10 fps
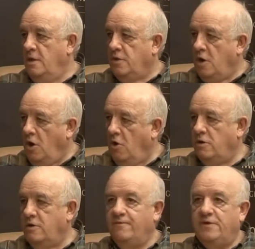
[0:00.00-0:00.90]
The horror
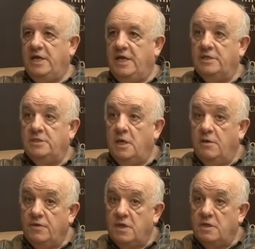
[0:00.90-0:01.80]
of it is
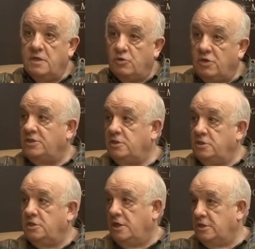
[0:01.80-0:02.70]
that the Christian
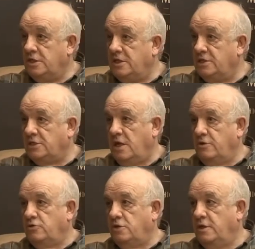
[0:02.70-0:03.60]
church in this
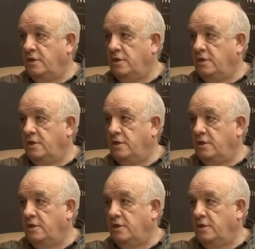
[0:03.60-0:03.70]
country